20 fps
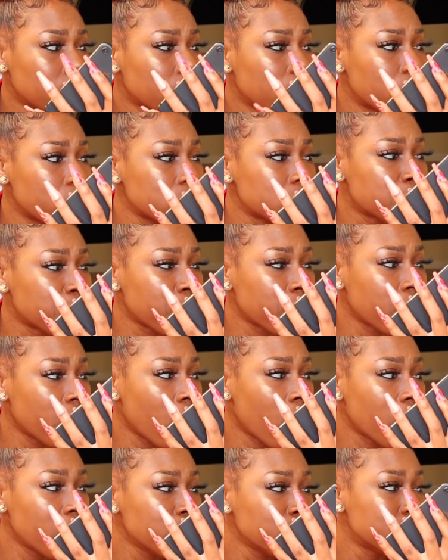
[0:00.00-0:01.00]
Chris Brown,
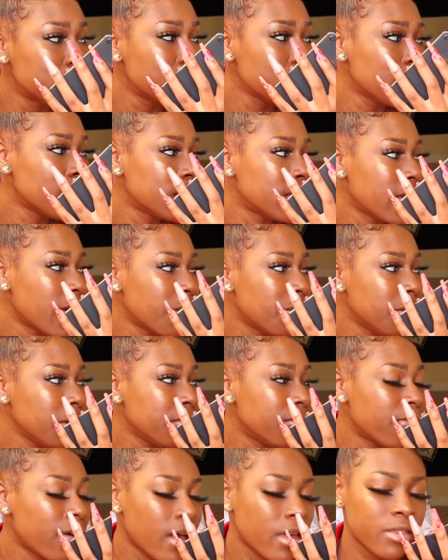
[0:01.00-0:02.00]
are you still a
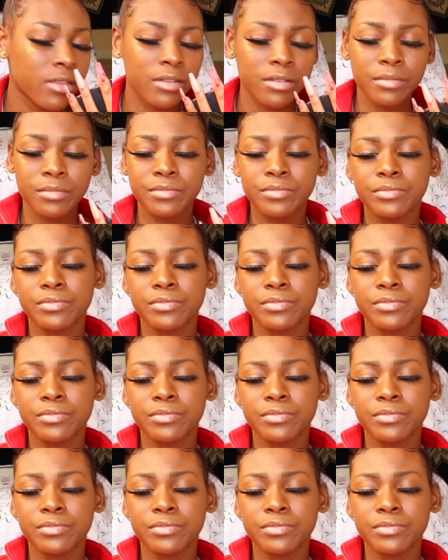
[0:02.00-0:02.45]
deadbeat father?